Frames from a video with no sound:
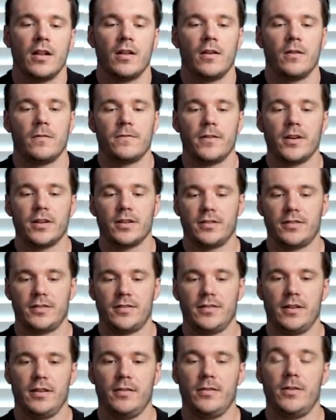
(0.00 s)

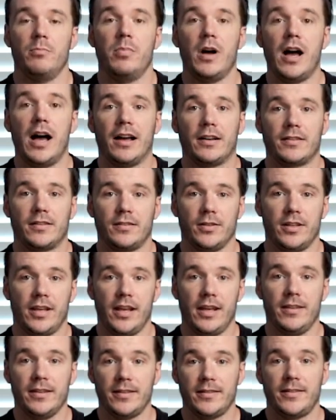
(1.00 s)
First, the box.
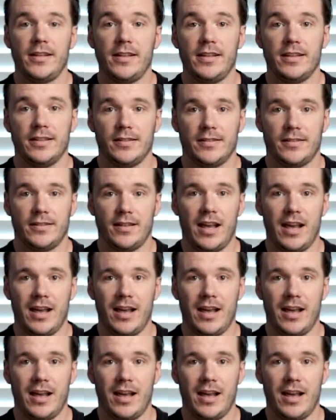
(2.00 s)
Okay, this thing is